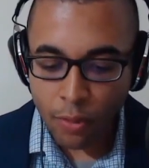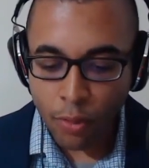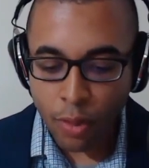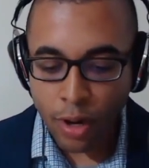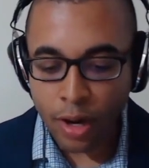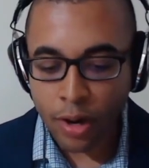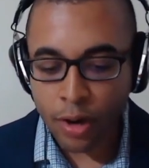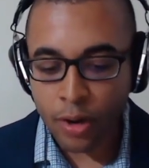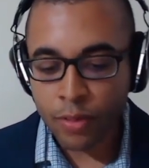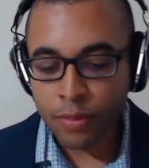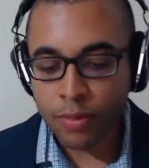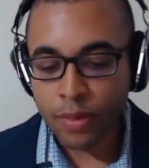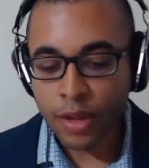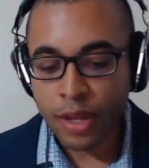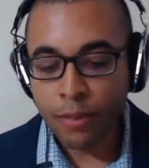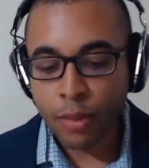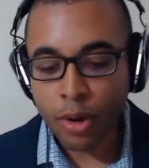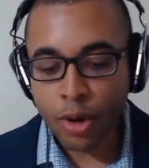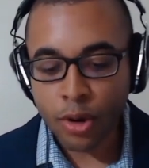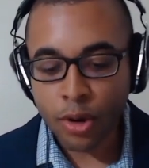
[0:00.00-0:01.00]
where
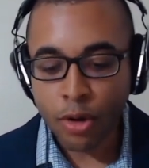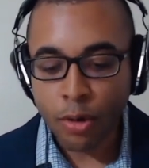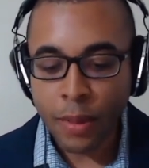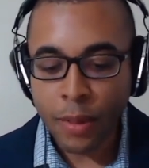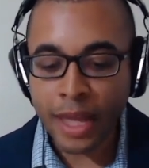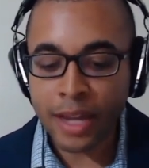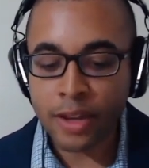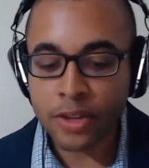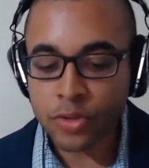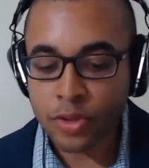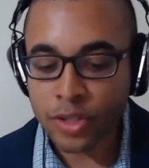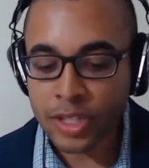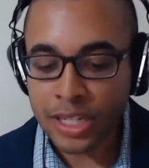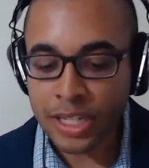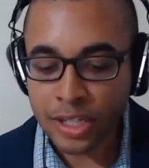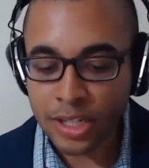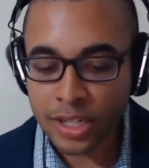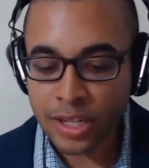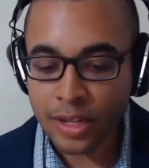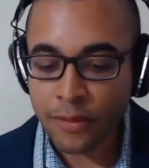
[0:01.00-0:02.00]
Emurgo made a
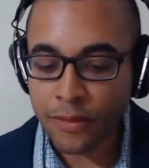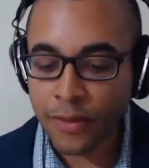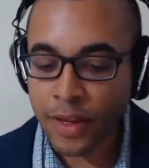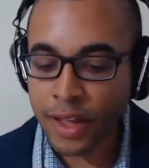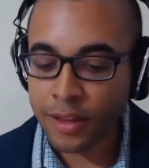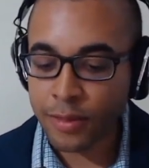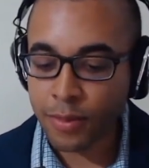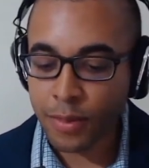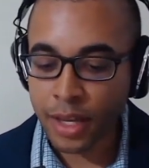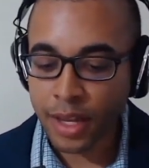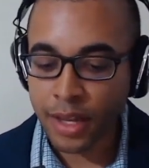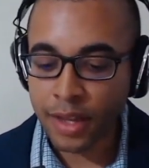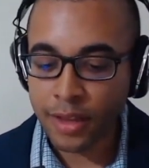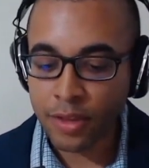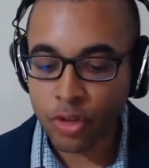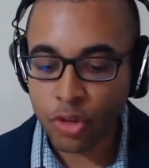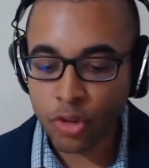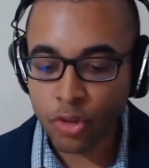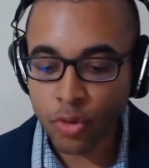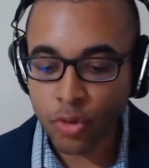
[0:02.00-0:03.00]
strategic investment
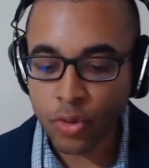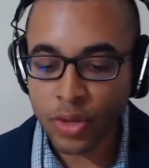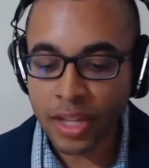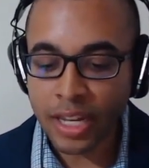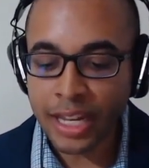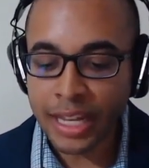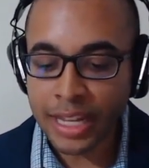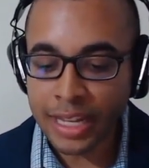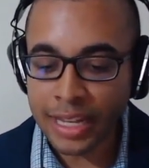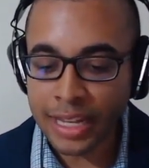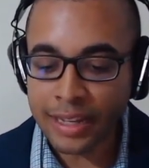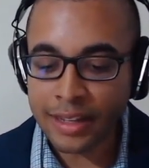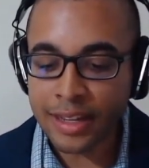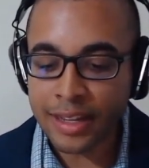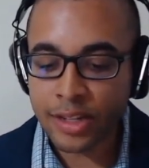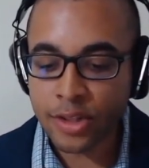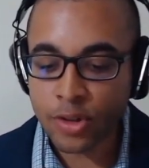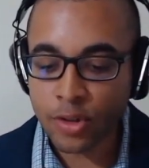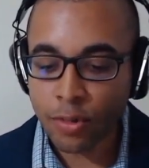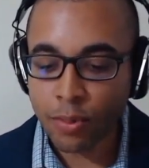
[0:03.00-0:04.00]
into the leading
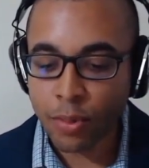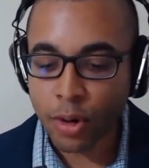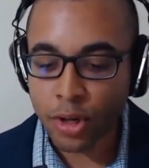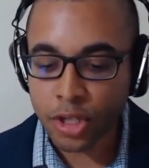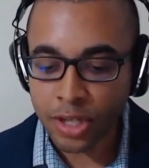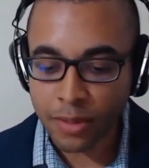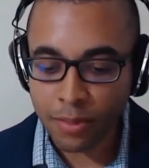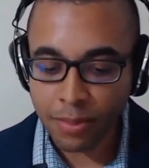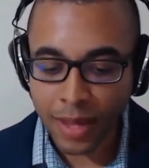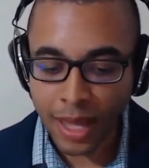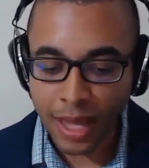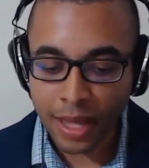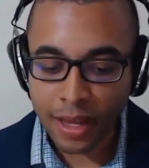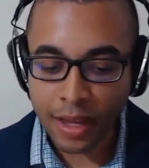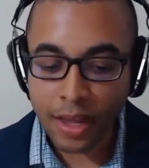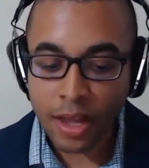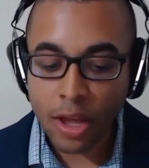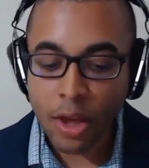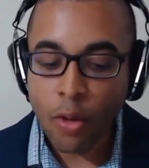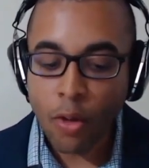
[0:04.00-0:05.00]
digital merchant
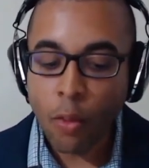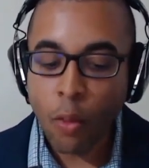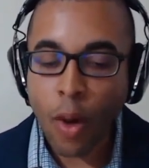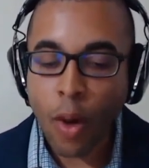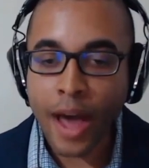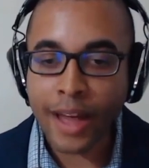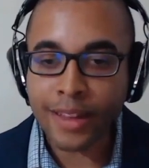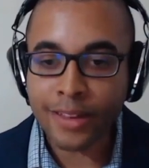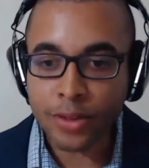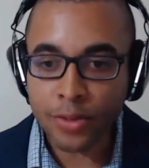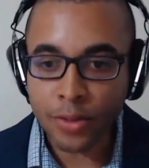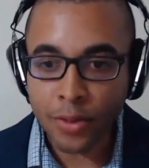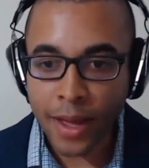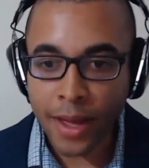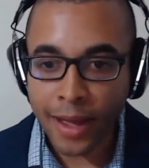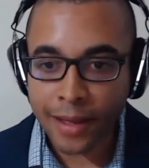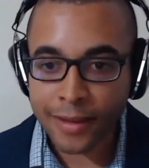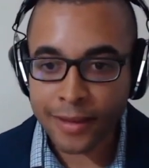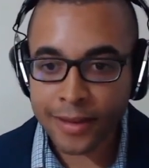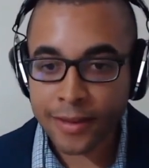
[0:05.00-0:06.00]
bank,
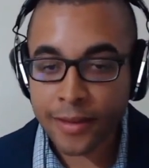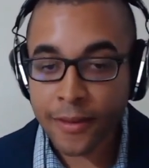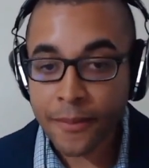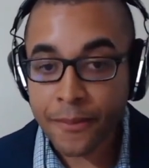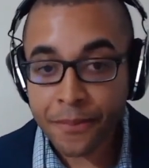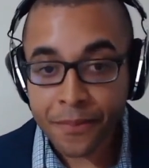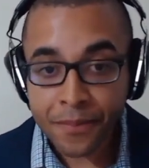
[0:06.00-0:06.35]
Y2X.